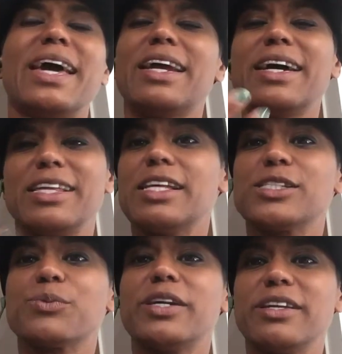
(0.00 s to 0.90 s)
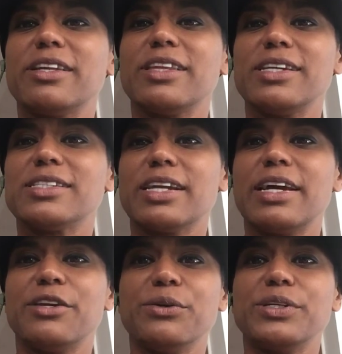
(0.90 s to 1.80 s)
and that's one of the things that
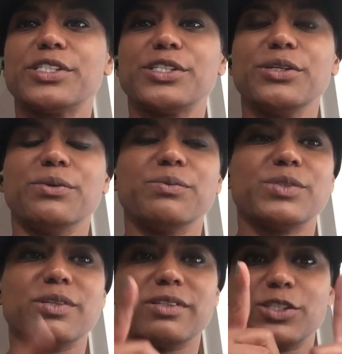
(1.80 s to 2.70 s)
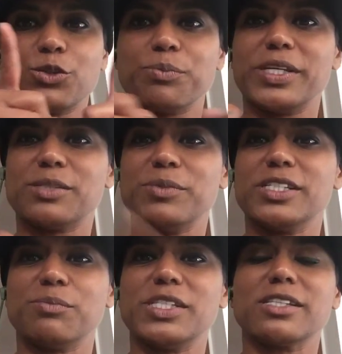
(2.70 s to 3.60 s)
I had noticed too.
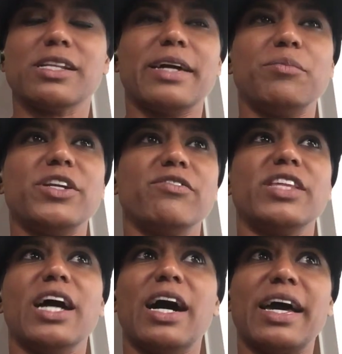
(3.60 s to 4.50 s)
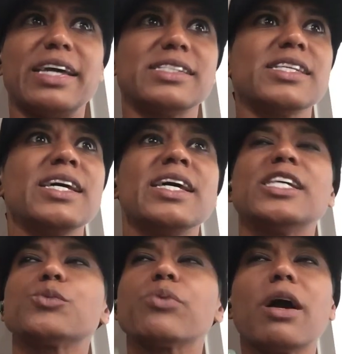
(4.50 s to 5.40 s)
Strabismus, misalignment of the eyes.
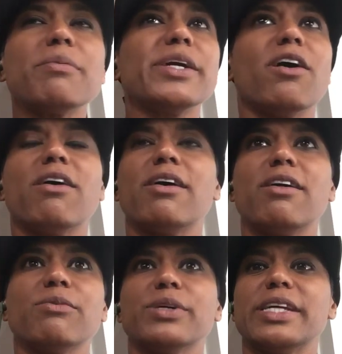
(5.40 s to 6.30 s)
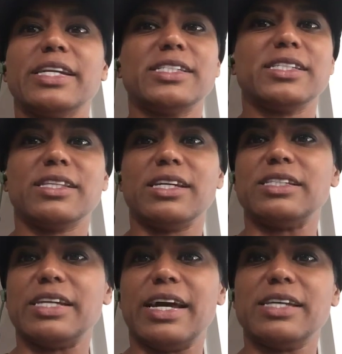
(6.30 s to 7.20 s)
It's probably all related to
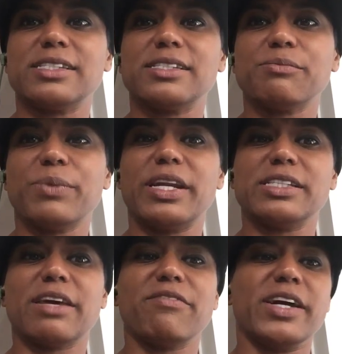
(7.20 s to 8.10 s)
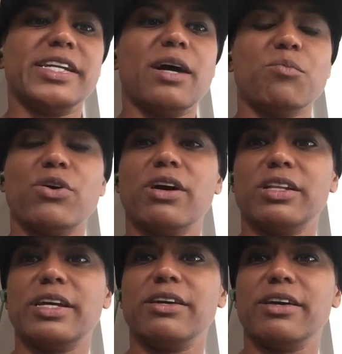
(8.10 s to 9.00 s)
the EDS, but as I find out more,
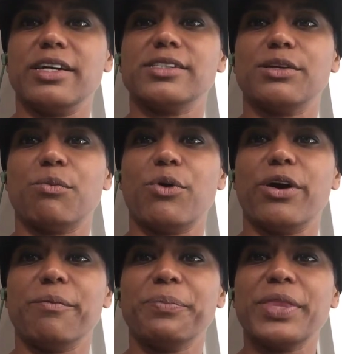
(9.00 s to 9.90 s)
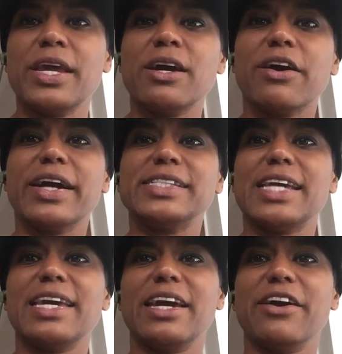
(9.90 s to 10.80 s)
I'll let you guys know more. All right,
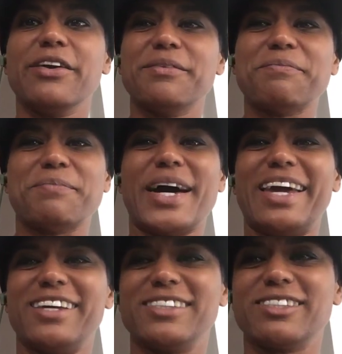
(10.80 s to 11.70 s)
take care. Bye.